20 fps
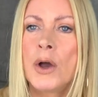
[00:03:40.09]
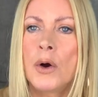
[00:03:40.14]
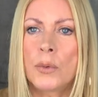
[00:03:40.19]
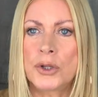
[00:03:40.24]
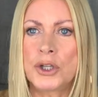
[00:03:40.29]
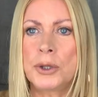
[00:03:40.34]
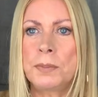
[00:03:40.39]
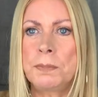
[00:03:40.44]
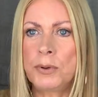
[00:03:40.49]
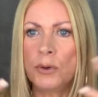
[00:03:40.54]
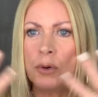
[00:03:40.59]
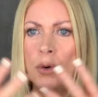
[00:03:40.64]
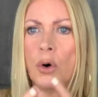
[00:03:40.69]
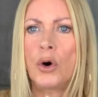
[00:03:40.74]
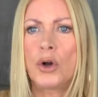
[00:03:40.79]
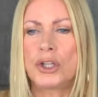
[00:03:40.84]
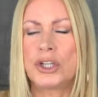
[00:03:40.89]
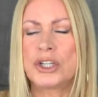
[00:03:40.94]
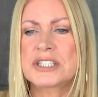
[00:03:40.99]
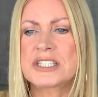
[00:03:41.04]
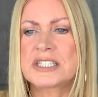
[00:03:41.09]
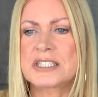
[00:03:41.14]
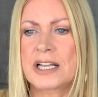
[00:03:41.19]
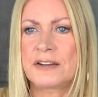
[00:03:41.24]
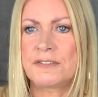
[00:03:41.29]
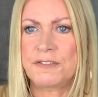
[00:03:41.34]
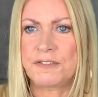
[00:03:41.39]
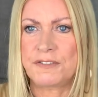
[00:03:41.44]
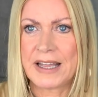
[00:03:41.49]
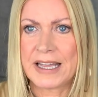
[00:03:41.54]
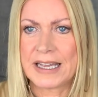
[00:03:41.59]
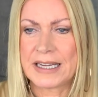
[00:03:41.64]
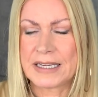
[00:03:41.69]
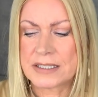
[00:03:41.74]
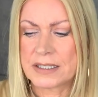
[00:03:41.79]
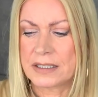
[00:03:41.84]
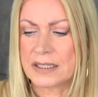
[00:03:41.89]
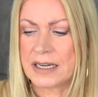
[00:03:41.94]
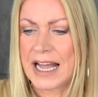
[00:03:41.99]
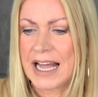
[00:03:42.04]
When you put on your sun
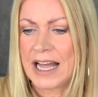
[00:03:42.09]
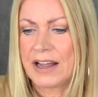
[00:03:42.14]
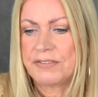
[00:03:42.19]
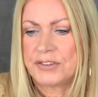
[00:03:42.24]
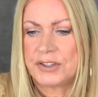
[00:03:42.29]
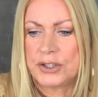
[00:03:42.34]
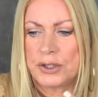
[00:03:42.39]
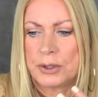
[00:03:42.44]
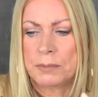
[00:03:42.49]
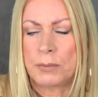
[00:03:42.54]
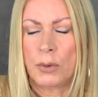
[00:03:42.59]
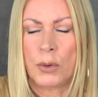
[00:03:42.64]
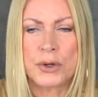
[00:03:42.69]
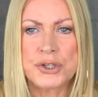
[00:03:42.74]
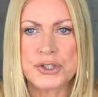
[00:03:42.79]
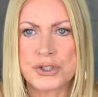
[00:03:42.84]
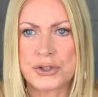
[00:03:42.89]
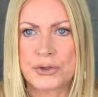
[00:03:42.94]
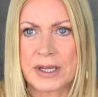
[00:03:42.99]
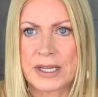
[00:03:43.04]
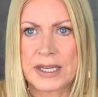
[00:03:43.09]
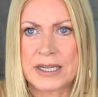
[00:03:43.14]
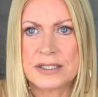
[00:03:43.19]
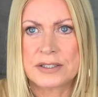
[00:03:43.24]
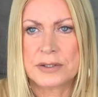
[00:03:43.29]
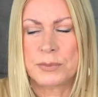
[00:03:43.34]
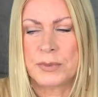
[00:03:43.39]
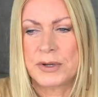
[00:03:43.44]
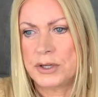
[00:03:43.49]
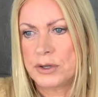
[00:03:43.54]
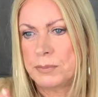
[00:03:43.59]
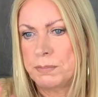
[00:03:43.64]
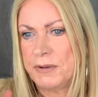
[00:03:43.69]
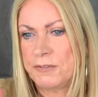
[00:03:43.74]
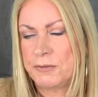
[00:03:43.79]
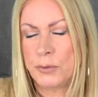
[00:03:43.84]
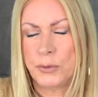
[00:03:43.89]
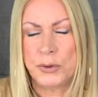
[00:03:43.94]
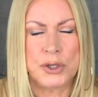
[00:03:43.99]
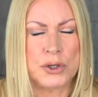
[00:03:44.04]
factor after your moisturizer,
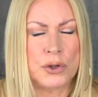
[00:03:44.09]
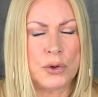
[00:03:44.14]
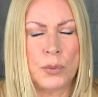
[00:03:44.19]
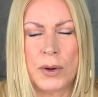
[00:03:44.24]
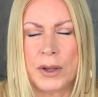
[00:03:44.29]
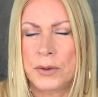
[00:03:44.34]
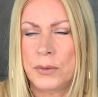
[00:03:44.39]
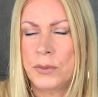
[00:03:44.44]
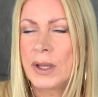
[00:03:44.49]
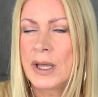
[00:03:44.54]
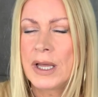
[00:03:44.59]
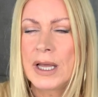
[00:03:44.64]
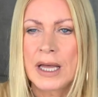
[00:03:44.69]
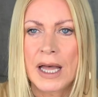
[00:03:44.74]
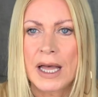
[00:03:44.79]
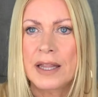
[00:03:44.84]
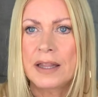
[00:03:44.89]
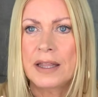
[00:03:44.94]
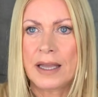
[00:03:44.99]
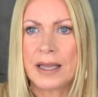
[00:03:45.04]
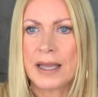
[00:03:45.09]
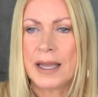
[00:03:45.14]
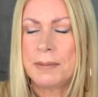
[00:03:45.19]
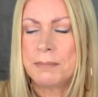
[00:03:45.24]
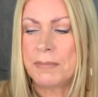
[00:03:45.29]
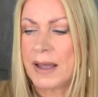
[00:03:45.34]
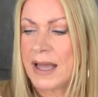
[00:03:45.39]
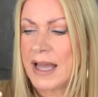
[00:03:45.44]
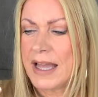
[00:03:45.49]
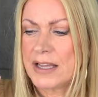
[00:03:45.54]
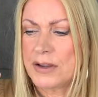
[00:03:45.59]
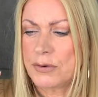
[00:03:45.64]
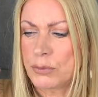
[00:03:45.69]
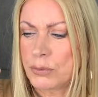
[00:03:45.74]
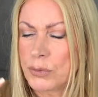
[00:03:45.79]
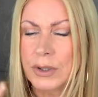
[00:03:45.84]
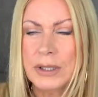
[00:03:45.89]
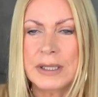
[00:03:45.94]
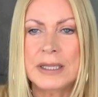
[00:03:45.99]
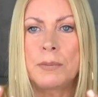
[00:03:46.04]
before you go out, it
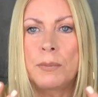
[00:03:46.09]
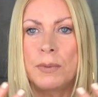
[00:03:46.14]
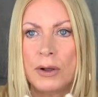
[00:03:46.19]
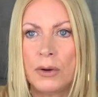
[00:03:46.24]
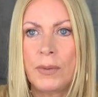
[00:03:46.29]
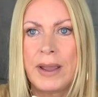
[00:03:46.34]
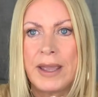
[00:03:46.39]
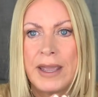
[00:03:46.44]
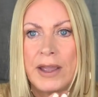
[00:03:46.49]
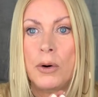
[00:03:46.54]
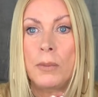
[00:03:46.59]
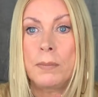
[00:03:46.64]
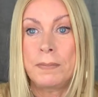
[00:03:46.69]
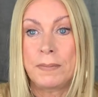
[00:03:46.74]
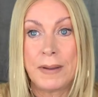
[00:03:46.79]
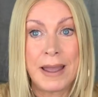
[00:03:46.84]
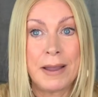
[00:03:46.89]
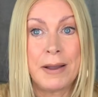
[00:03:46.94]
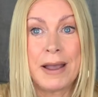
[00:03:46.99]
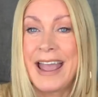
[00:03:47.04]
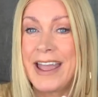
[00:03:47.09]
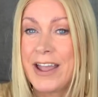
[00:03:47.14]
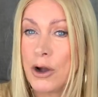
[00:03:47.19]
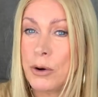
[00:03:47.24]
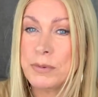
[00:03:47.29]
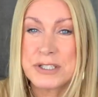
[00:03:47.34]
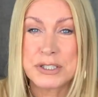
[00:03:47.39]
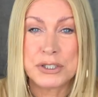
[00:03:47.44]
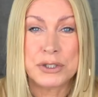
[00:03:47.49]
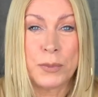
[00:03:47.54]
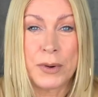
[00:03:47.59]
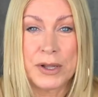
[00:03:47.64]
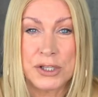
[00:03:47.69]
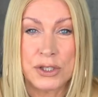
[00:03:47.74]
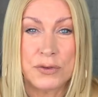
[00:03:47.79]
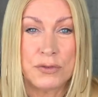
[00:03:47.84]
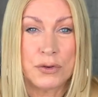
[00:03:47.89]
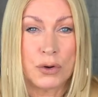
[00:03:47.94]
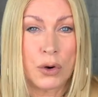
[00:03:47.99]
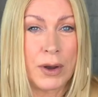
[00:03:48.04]
really will help. It helps you when
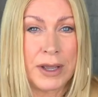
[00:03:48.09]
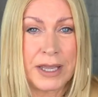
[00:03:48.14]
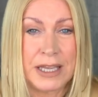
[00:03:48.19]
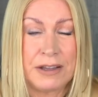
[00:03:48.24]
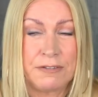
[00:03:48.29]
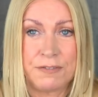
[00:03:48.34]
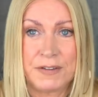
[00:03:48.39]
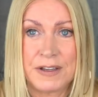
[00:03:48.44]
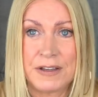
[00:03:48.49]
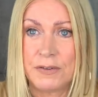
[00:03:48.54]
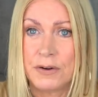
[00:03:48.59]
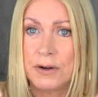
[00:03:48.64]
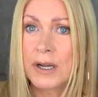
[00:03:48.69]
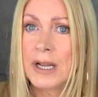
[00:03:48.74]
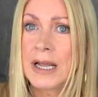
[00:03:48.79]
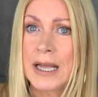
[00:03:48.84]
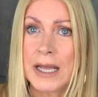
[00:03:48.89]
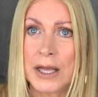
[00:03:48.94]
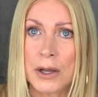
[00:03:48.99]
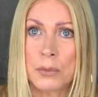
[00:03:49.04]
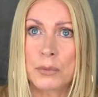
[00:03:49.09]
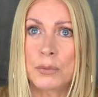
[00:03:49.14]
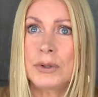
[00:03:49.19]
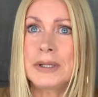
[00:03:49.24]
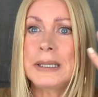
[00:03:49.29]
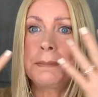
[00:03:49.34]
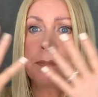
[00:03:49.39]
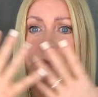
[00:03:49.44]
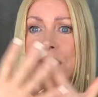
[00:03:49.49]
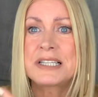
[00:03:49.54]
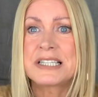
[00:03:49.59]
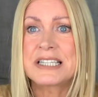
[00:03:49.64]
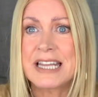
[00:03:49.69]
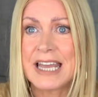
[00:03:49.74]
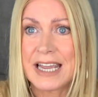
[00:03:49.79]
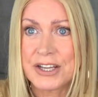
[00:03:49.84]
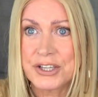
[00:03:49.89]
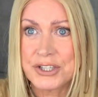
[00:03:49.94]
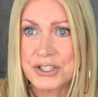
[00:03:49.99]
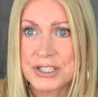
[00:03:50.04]
you've got hay fever. It'll really
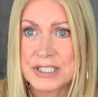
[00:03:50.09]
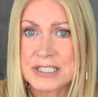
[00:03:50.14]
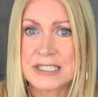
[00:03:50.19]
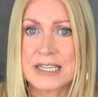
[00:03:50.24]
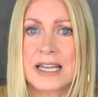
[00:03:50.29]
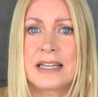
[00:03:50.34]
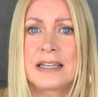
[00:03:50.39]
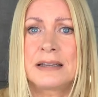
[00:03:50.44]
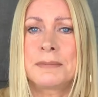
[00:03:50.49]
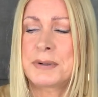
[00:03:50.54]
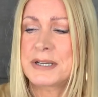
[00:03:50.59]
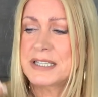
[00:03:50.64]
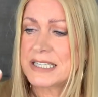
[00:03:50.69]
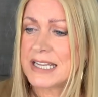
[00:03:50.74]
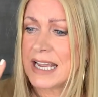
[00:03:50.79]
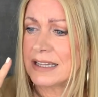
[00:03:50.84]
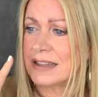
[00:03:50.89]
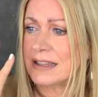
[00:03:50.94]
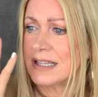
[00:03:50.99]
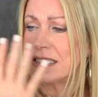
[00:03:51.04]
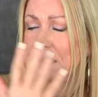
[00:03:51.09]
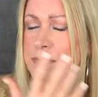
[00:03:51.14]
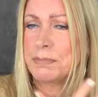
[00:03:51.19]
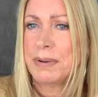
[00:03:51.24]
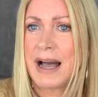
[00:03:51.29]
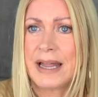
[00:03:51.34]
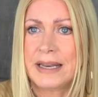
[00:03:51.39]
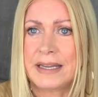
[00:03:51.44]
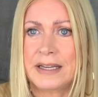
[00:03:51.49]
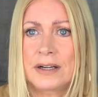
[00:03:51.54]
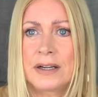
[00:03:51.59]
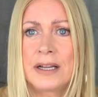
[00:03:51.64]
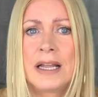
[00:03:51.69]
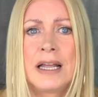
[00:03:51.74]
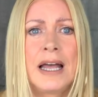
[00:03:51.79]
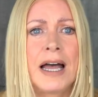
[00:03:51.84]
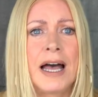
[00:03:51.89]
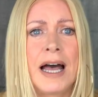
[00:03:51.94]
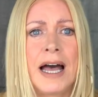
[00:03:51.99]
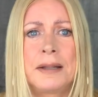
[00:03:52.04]
protect your skin, protect this barrier,
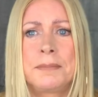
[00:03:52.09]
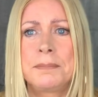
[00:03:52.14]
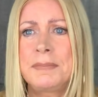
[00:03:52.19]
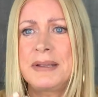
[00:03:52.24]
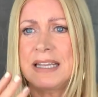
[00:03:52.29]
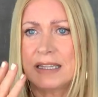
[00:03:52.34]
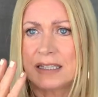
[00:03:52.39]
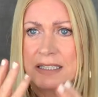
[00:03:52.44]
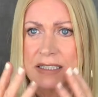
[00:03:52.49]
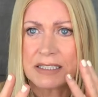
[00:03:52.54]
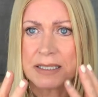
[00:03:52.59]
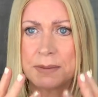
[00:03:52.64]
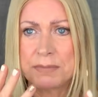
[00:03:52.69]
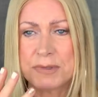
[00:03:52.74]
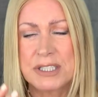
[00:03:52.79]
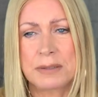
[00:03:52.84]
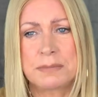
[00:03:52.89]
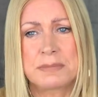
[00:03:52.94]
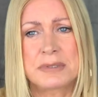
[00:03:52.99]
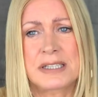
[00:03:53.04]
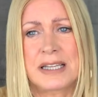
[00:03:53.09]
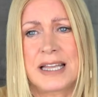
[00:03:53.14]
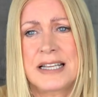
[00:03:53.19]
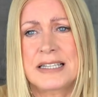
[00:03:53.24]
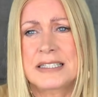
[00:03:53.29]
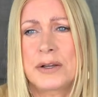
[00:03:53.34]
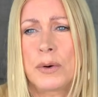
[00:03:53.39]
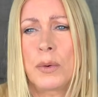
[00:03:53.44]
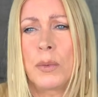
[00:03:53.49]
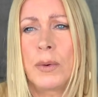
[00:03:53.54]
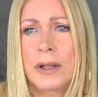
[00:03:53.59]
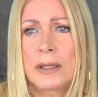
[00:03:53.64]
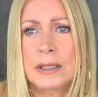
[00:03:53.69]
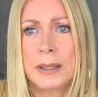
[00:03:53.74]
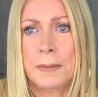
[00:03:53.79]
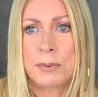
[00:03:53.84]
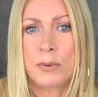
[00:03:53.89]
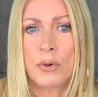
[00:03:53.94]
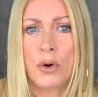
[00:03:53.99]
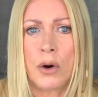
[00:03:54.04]
and make the symptoms less. It will,
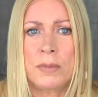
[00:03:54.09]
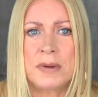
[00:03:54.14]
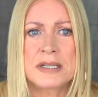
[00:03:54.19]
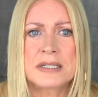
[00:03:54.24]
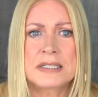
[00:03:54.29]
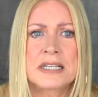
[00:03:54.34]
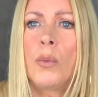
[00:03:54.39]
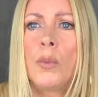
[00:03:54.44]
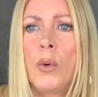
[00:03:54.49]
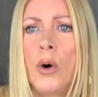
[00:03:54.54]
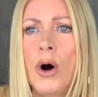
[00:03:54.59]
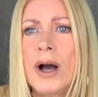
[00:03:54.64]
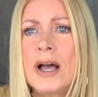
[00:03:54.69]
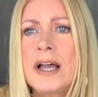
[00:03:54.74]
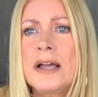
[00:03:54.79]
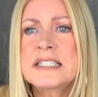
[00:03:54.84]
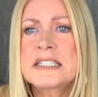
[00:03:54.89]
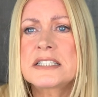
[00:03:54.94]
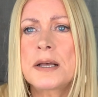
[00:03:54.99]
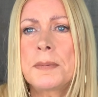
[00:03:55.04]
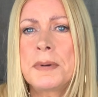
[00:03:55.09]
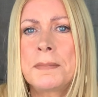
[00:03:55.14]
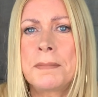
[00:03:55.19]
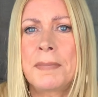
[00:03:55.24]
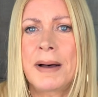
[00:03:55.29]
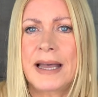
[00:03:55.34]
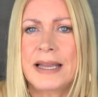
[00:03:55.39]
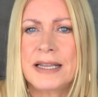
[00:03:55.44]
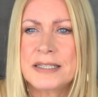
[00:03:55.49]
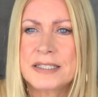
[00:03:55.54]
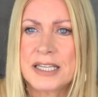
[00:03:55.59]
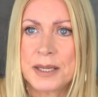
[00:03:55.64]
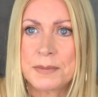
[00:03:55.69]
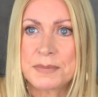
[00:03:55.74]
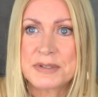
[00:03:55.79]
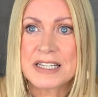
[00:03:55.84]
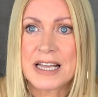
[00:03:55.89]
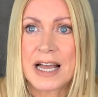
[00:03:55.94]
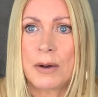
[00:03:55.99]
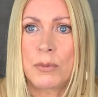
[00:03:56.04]
I promise. What are some of my
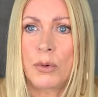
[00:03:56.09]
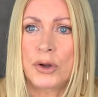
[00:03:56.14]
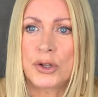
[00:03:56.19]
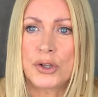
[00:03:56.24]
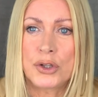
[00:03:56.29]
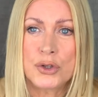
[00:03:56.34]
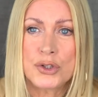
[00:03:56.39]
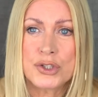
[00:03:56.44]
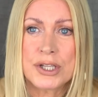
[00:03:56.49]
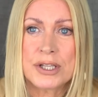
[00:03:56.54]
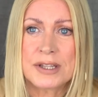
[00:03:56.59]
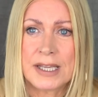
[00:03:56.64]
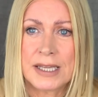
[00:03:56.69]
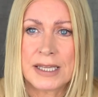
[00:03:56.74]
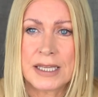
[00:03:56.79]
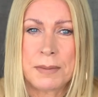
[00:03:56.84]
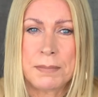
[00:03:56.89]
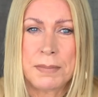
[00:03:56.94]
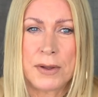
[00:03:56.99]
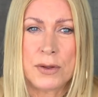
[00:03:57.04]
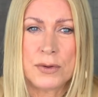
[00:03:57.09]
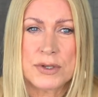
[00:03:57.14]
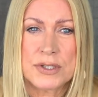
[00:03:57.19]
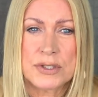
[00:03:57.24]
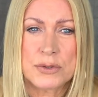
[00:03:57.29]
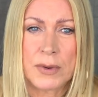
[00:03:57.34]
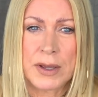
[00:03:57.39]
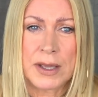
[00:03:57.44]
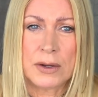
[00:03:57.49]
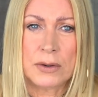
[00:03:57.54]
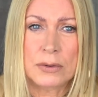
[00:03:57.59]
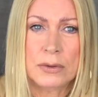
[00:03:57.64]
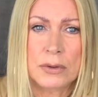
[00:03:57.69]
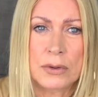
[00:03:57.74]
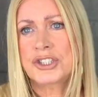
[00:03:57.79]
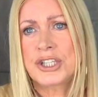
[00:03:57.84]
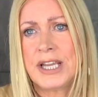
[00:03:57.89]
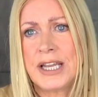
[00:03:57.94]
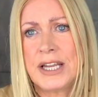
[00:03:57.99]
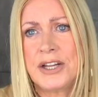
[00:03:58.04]
tips that I want you to think about as well?
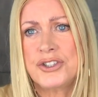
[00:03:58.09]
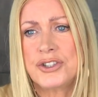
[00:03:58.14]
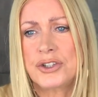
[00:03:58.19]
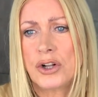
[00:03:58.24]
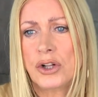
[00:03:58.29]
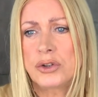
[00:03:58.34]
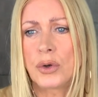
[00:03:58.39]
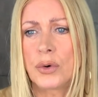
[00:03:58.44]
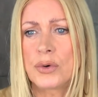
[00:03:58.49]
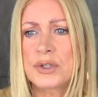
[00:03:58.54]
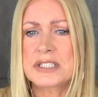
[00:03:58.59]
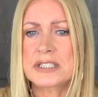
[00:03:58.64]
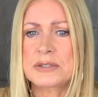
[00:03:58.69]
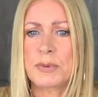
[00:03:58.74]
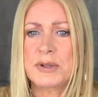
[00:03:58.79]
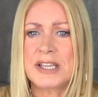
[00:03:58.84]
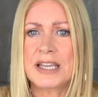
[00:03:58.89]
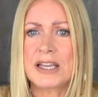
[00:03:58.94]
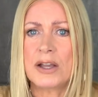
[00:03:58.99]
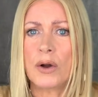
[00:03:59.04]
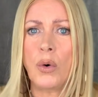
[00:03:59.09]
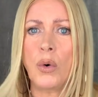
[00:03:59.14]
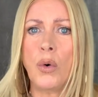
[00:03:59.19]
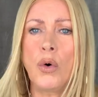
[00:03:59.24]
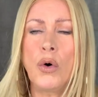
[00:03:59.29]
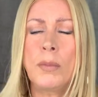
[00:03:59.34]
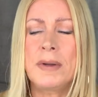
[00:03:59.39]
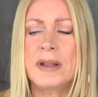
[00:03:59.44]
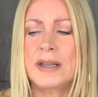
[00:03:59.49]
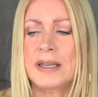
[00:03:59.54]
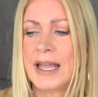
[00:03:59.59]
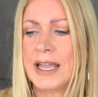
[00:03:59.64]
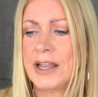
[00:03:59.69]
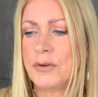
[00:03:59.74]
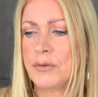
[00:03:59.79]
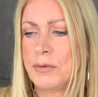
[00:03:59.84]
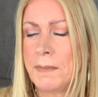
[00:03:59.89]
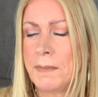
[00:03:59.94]
Change your clothes. So when you get home at night,